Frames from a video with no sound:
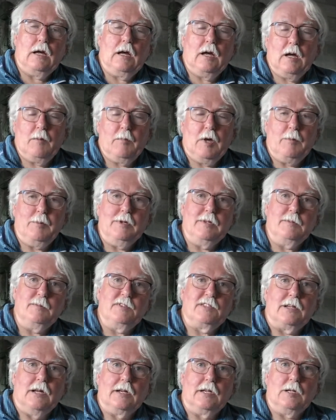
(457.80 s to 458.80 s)
maybe
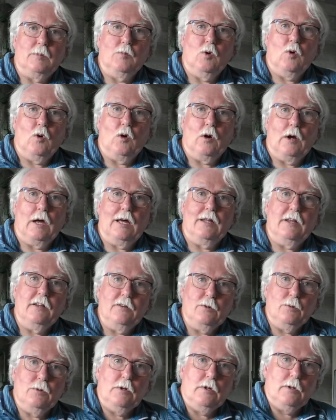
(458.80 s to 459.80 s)
slightly more, and then
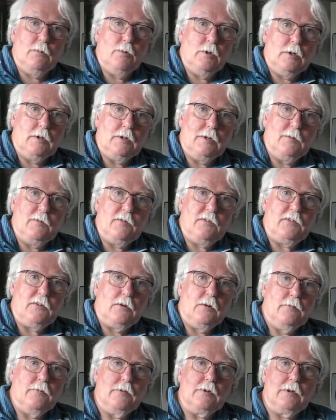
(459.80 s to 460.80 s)
do another one sort
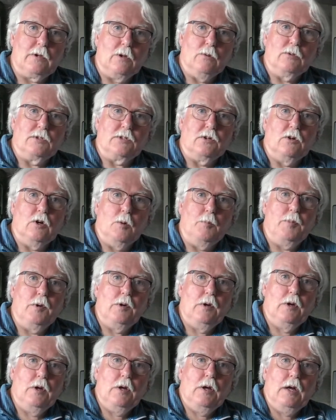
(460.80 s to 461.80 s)
of closer up
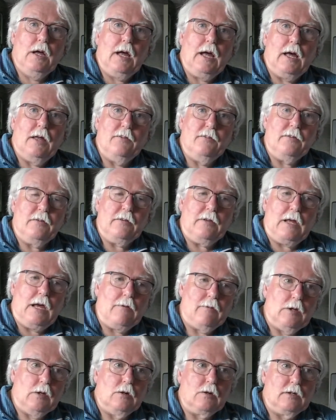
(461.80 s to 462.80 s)
and have
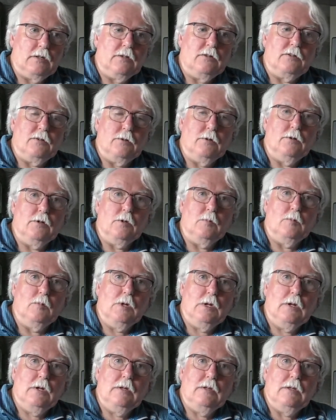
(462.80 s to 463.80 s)
a look at the 2 of them.
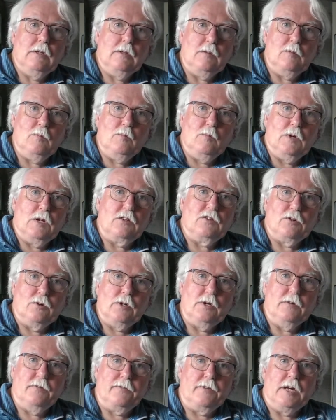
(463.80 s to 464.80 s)
Make sure
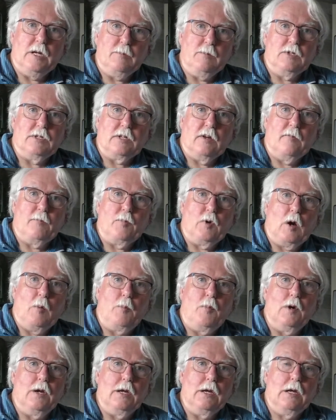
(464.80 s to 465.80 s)
you framed yourself
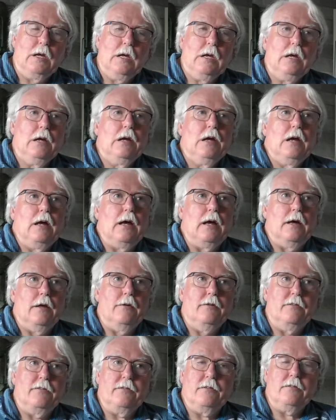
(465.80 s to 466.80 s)
properly
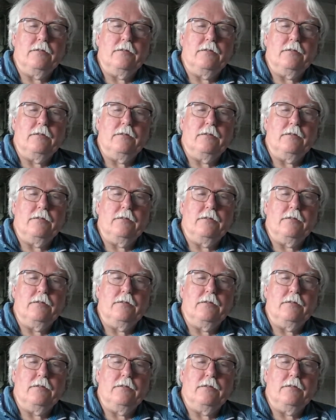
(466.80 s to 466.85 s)
and